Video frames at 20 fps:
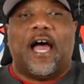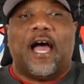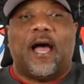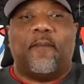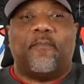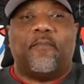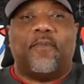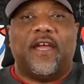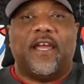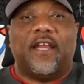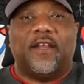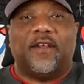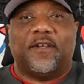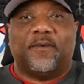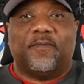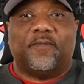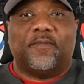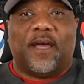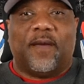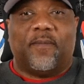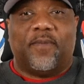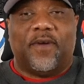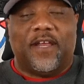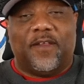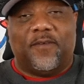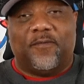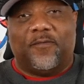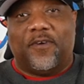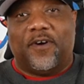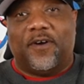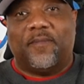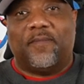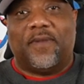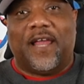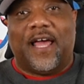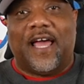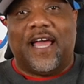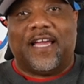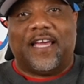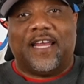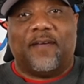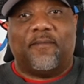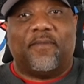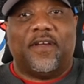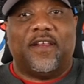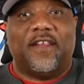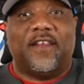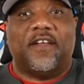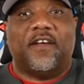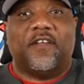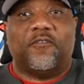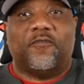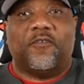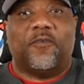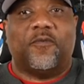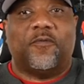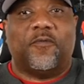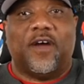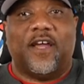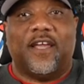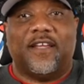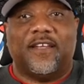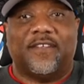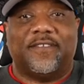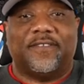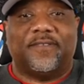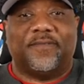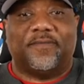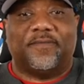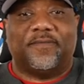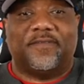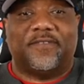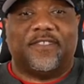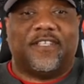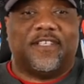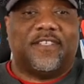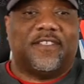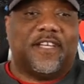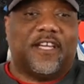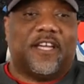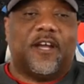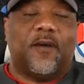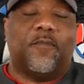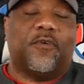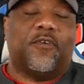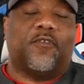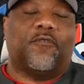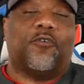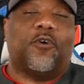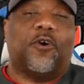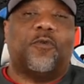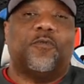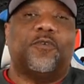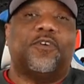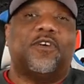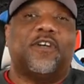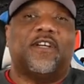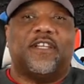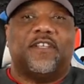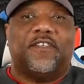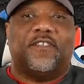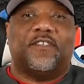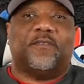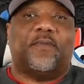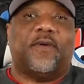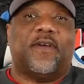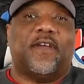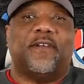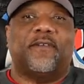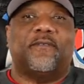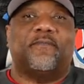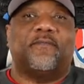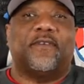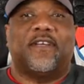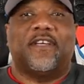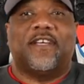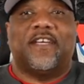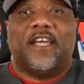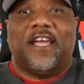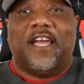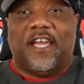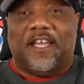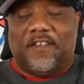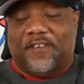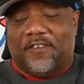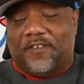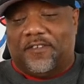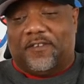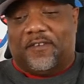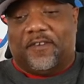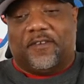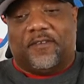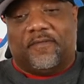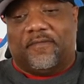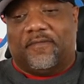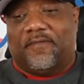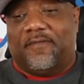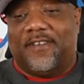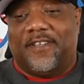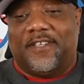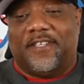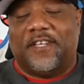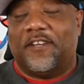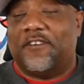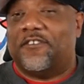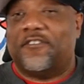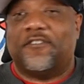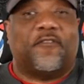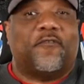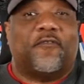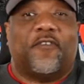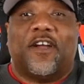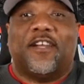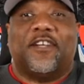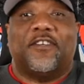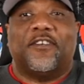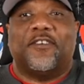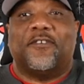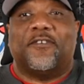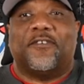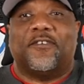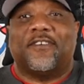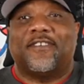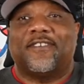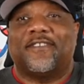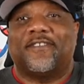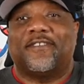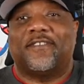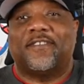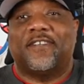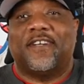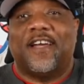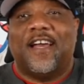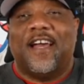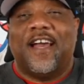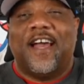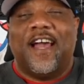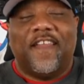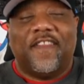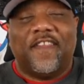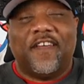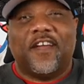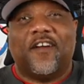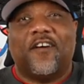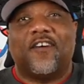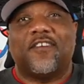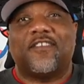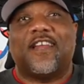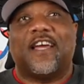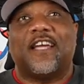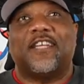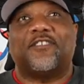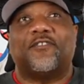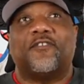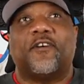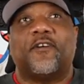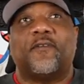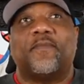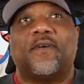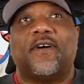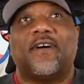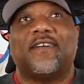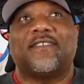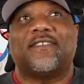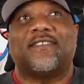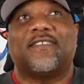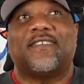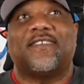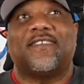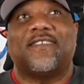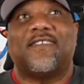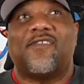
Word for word: I painted them. I painted one black and I painted the other one white because they come in raw wood and you just paint them and you just there's just a regular door. I think it costs like 200 bucks.